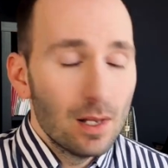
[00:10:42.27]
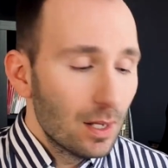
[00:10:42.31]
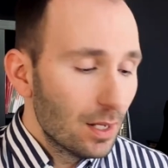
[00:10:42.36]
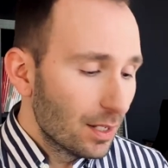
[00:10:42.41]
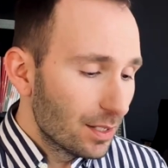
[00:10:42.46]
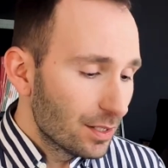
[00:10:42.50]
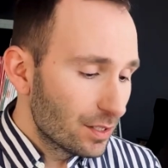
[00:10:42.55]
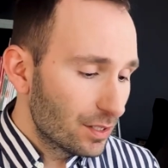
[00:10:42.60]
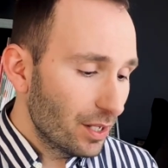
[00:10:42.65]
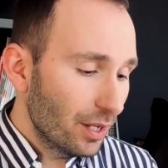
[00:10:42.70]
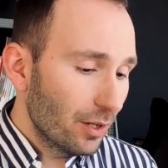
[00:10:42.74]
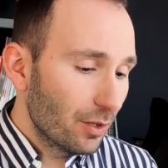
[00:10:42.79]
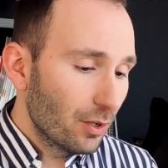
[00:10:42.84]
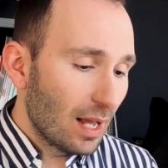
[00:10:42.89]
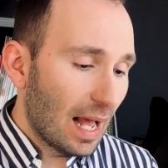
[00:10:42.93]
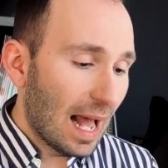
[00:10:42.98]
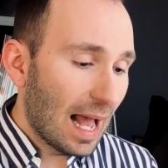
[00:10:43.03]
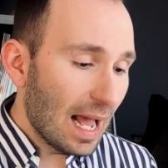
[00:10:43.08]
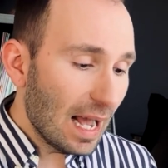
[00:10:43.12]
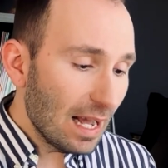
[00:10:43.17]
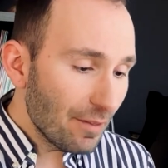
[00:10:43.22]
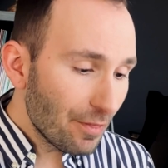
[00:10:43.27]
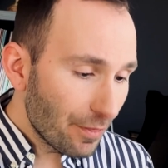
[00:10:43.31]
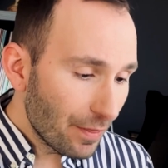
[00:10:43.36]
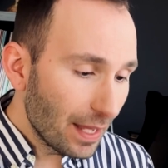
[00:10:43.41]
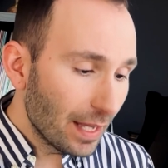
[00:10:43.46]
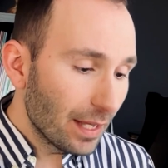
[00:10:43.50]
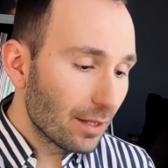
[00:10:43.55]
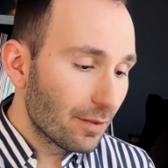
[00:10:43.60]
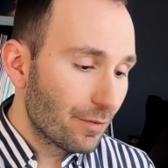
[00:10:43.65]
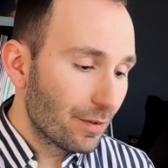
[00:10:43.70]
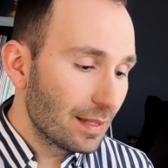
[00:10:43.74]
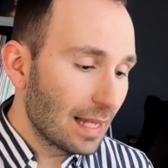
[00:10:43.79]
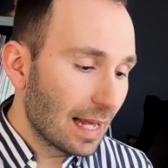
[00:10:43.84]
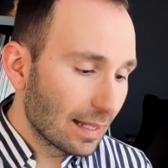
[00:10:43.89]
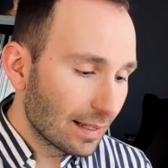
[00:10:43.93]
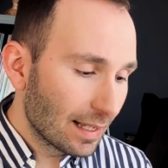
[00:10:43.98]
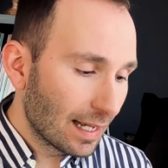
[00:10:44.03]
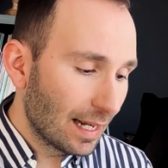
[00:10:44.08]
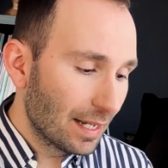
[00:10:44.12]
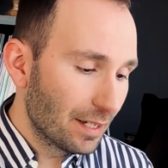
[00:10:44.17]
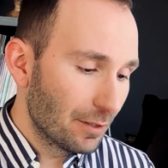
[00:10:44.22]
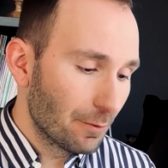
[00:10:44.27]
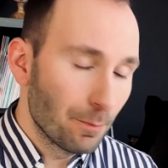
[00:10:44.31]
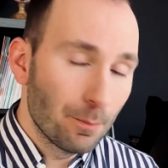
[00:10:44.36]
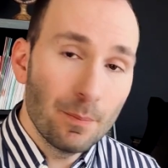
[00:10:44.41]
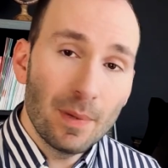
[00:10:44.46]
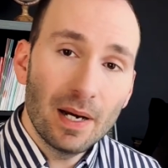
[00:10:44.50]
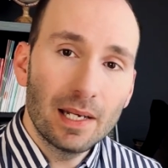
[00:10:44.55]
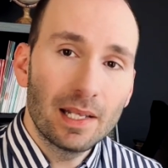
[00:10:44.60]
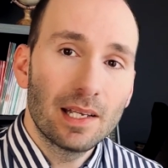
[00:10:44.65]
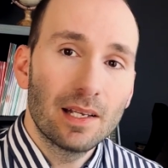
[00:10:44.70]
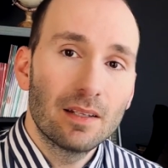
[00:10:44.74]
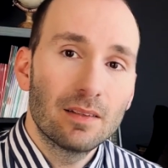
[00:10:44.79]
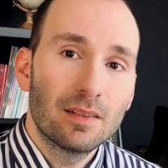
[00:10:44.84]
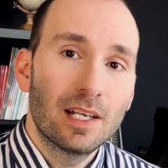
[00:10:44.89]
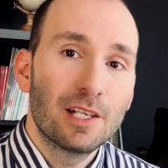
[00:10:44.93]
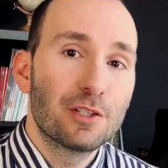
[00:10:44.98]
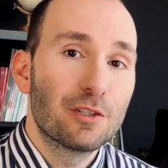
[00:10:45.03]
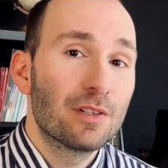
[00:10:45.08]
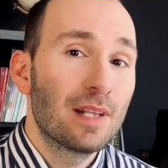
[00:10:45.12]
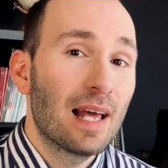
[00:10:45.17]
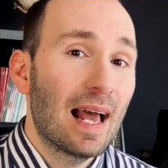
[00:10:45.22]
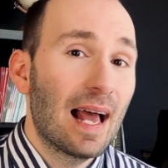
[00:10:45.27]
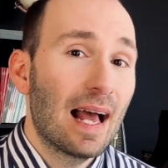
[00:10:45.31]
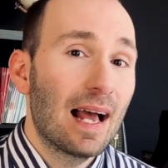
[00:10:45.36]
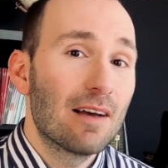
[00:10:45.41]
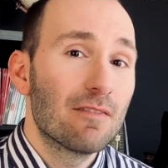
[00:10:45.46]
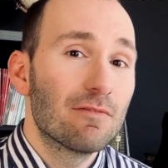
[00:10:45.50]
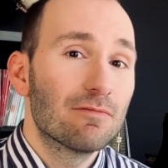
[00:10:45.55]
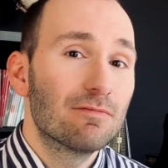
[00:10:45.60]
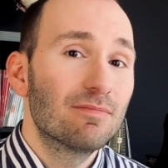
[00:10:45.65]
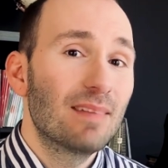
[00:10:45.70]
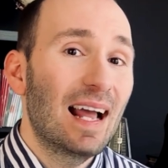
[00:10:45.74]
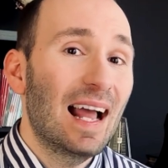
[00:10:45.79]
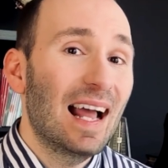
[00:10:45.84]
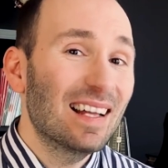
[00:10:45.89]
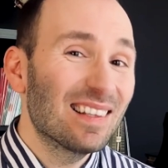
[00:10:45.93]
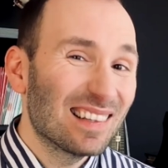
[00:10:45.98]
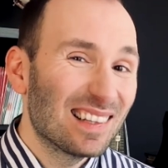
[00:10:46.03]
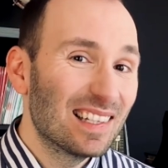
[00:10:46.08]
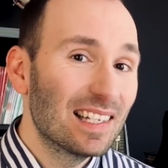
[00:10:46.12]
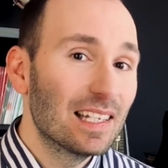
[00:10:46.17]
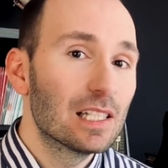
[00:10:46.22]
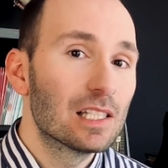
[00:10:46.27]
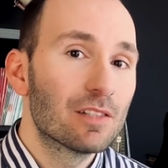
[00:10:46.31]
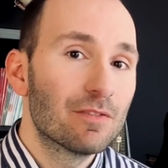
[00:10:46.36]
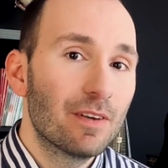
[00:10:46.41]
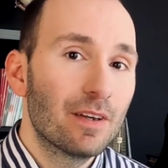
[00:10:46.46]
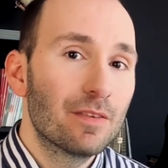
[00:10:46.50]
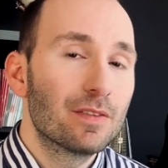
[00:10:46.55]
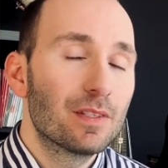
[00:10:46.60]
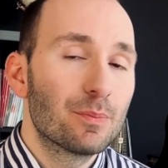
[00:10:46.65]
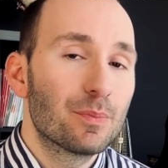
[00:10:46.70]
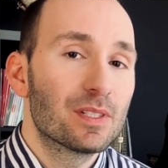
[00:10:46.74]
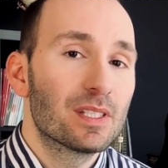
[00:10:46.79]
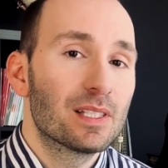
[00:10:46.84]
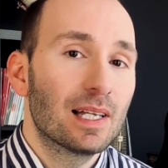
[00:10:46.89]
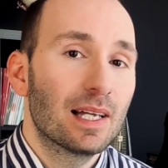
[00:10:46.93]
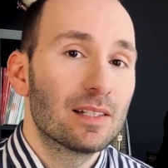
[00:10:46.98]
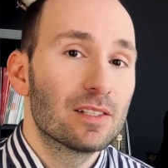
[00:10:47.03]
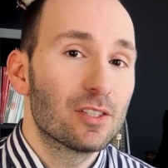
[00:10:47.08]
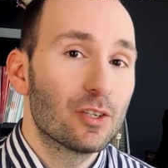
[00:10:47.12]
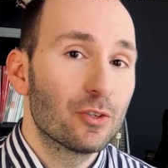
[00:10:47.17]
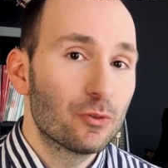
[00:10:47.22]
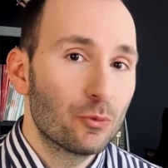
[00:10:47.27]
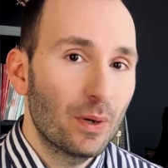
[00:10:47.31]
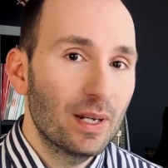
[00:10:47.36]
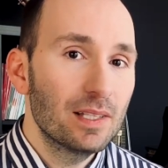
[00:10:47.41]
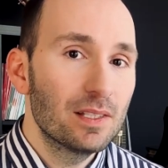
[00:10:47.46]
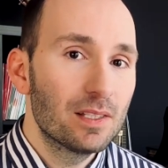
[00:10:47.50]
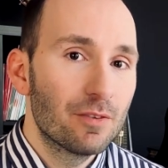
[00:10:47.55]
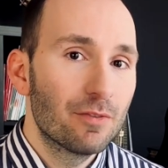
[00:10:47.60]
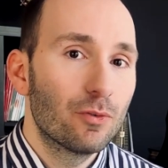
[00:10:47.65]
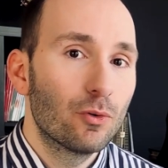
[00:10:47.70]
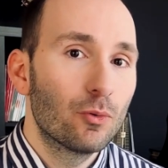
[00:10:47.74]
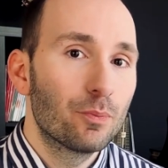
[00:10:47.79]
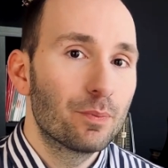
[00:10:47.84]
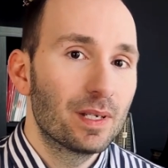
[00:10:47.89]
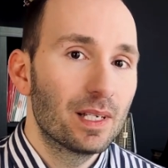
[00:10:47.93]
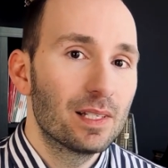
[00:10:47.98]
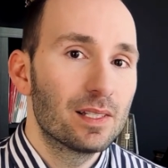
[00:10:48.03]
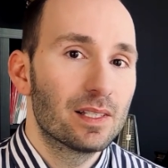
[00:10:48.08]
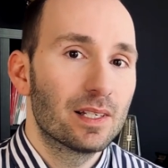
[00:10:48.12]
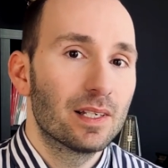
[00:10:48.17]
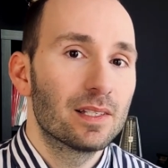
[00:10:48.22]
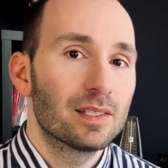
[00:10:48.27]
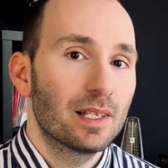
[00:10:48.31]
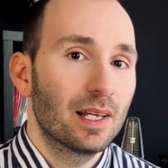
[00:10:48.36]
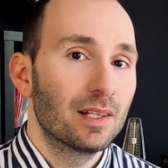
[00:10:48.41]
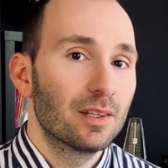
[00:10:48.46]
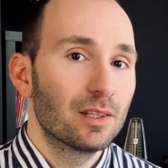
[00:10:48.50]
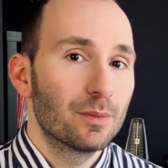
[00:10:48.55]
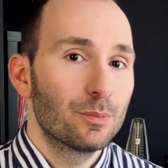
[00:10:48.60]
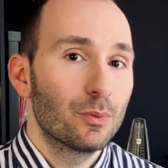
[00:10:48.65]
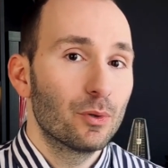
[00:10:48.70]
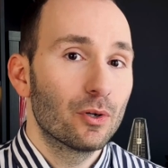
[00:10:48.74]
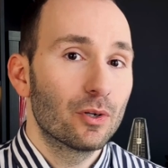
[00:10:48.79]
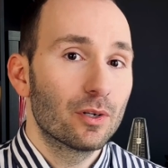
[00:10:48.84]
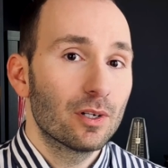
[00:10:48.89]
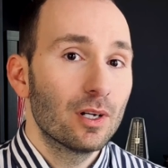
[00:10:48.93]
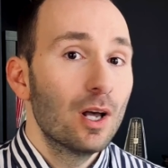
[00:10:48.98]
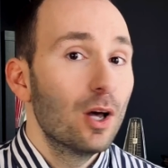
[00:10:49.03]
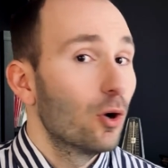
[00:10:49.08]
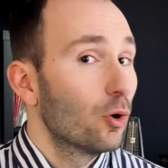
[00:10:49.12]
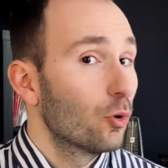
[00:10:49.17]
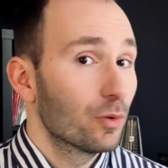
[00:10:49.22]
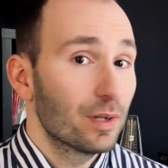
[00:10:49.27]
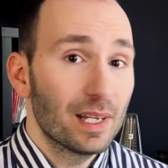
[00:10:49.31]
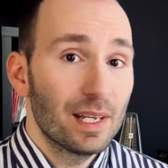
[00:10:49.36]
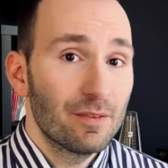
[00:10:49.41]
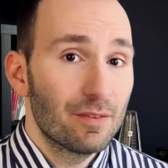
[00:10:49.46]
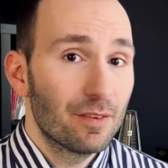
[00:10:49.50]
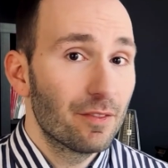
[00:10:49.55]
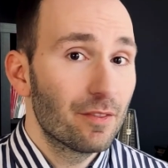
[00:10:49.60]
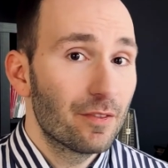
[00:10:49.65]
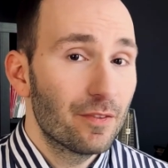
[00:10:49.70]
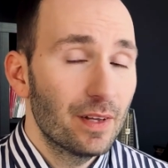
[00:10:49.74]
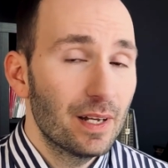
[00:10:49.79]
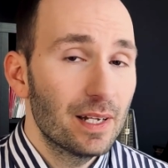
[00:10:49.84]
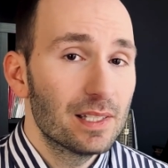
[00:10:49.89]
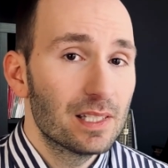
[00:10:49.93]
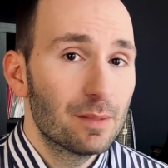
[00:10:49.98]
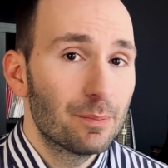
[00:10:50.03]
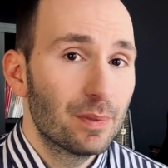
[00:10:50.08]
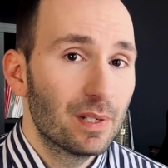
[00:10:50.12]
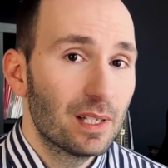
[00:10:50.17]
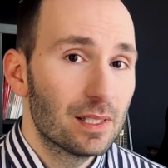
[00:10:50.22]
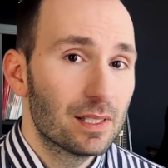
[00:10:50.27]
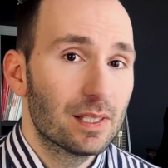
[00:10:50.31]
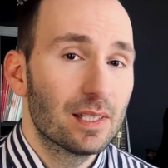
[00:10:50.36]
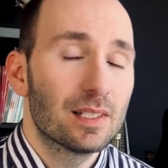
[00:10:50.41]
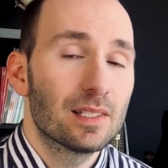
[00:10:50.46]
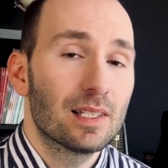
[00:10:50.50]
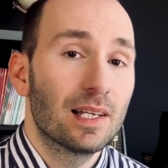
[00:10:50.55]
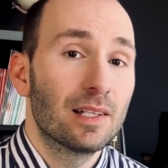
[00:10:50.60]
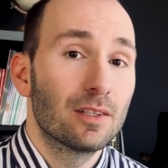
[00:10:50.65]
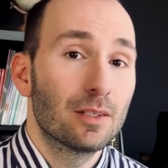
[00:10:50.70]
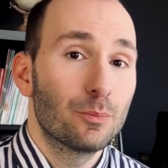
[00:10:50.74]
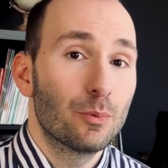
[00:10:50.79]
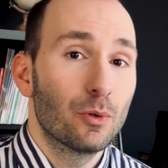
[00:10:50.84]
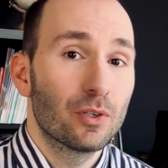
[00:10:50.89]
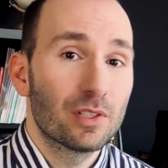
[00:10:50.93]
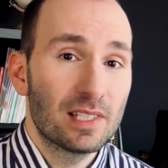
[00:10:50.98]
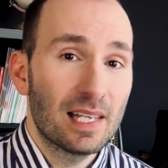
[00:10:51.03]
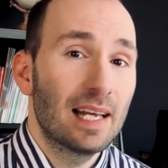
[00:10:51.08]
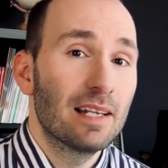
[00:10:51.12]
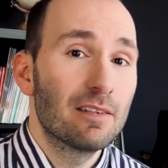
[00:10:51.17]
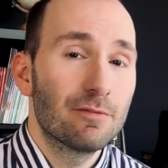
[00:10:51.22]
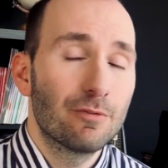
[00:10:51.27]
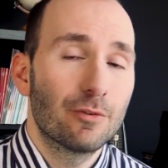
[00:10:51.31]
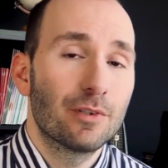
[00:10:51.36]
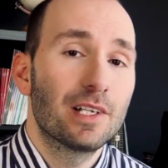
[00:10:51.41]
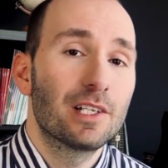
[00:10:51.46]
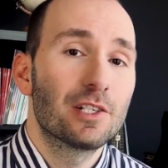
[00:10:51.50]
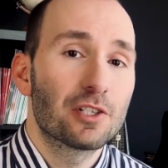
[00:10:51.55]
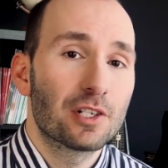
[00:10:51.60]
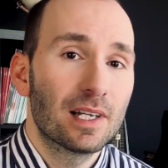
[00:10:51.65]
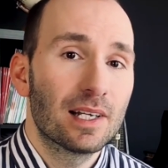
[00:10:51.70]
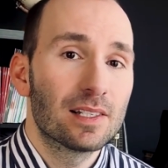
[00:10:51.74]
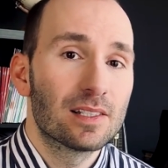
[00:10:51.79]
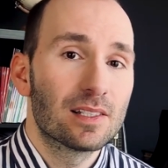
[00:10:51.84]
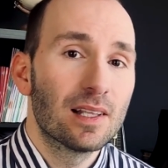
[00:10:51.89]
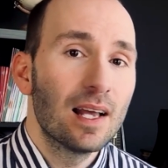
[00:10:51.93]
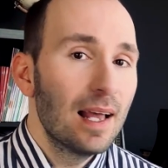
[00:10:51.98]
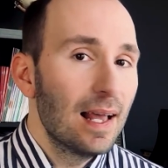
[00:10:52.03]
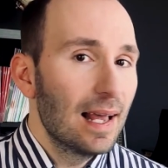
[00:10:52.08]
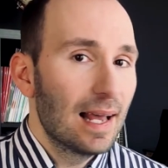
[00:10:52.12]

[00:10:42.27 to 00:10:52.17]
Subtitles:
So I think for that kind of money, they should have at least 50%, so 24 pieces in the book, or even 30 pieces in the book, 10 for each list,